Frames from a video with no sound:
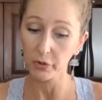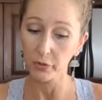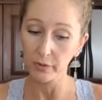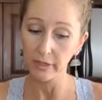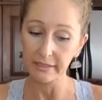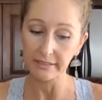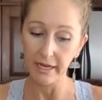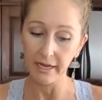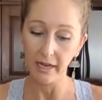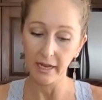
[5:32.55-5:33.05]

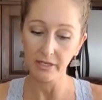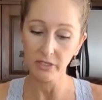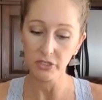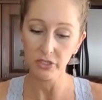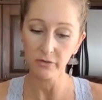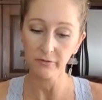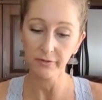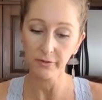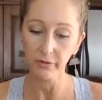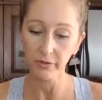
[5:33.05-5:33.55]
Because I
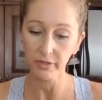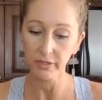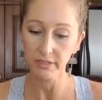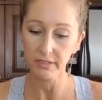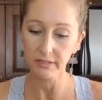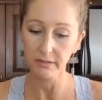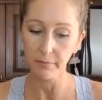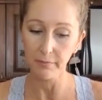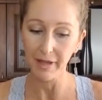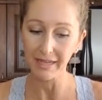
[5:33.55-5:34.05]
do feel there's
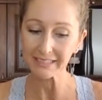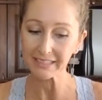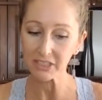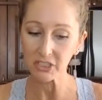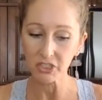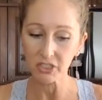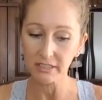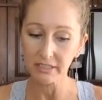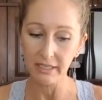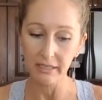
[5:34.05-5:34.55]
some
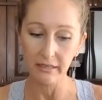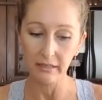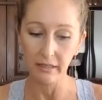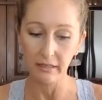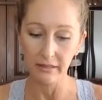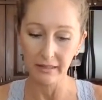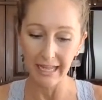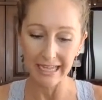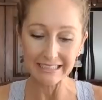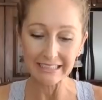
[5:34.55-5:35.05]
messages and
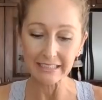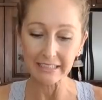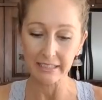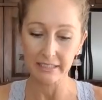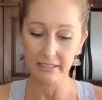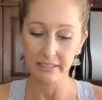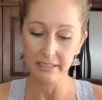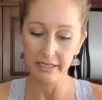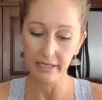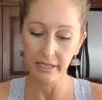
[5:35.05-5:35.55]

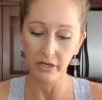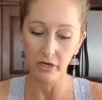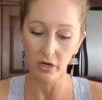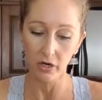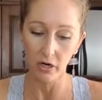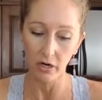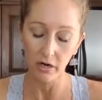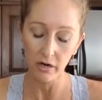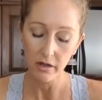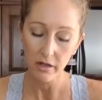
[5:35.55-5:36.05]
lessons
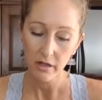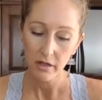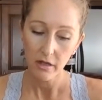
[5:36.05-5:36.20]
here